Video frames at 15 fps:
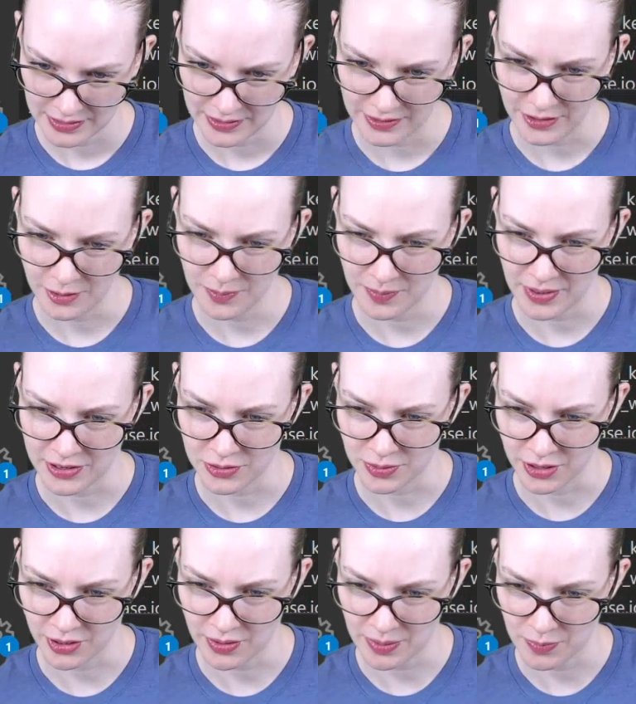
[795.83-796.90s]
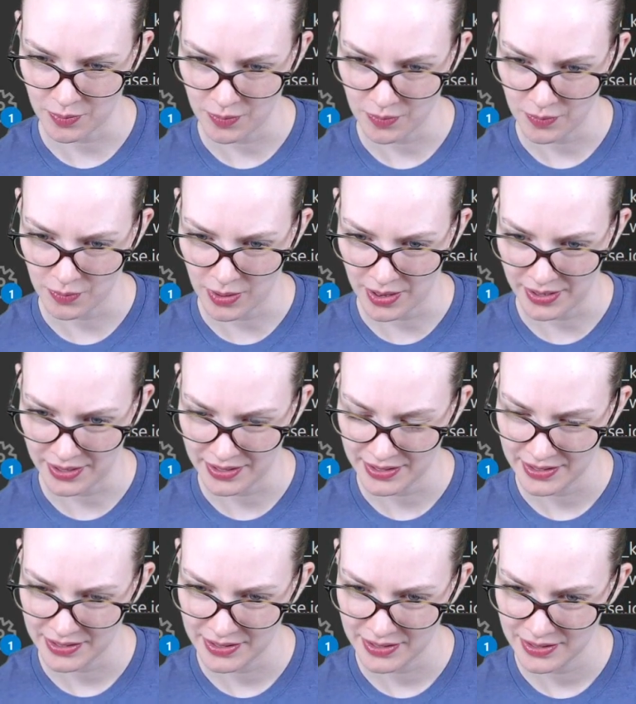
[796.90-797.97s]
Nope, I just want to go up 1.
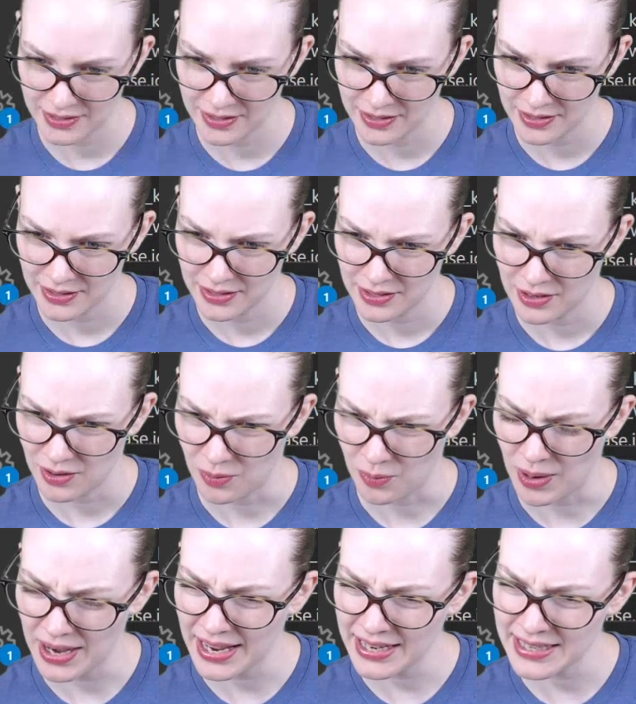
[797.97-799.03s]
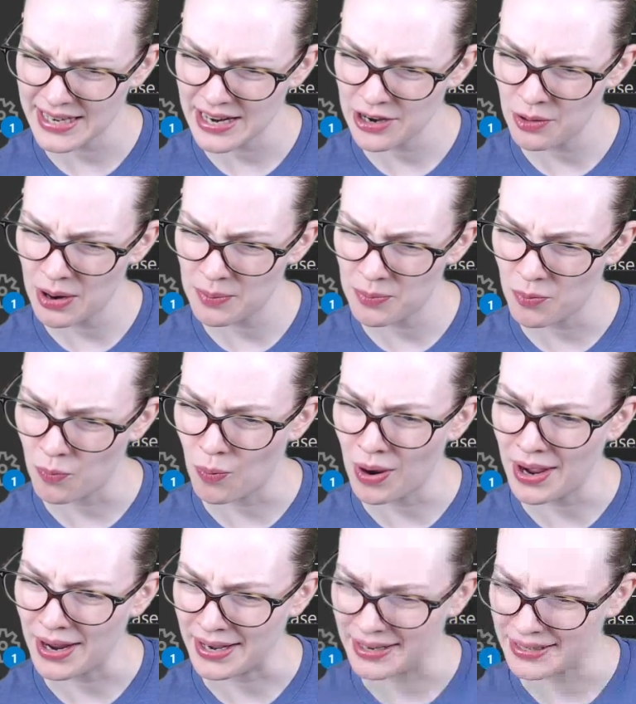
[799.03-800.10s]
Why can't I go up
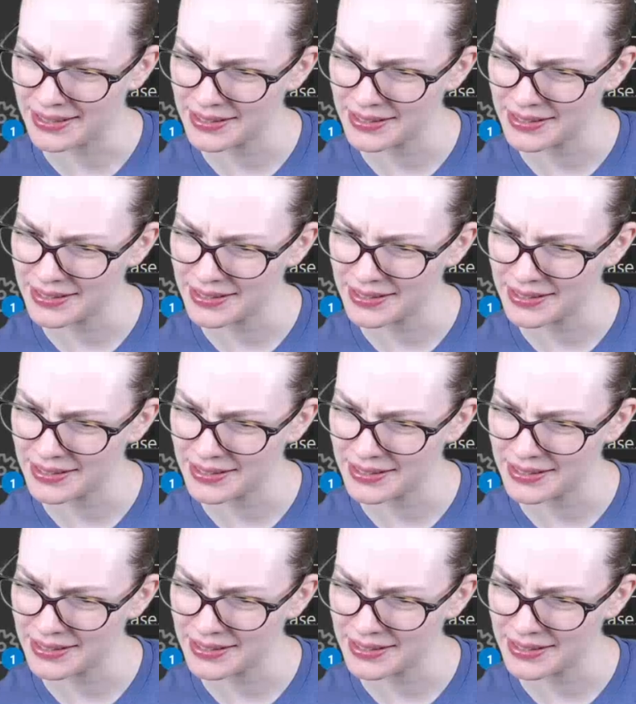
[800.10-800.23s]
1?